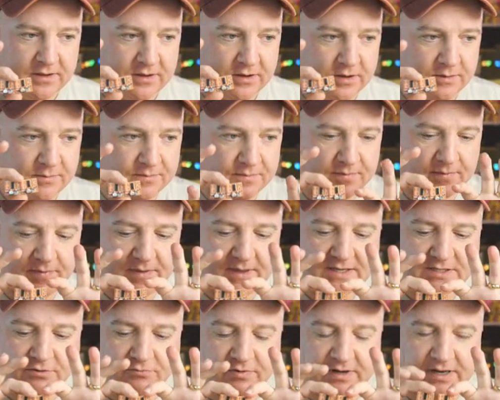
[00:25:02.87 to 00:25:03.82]
Um,
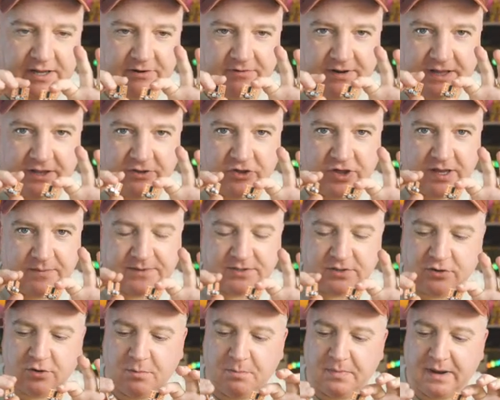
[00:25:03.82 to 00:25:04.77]
these are really, really cheap
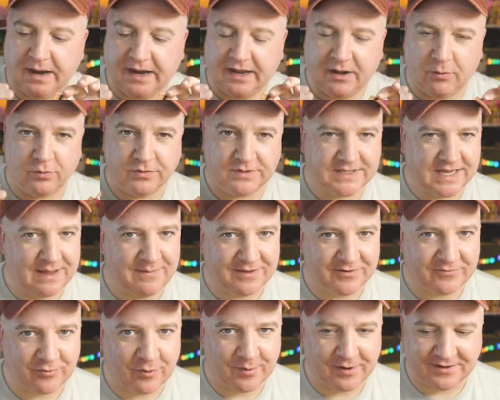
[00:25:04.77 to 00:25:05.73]
to come by. And I want to keep
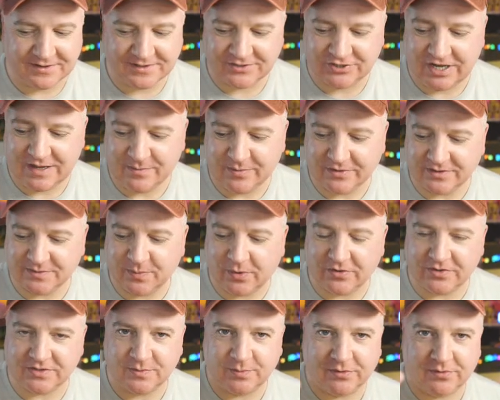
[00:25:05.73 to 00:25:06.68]
this robot as cheap as
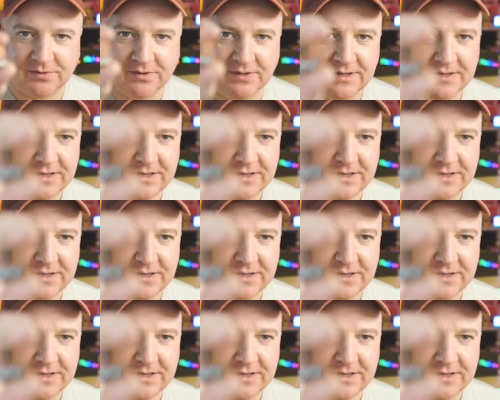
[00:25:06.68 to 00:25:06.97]
possible.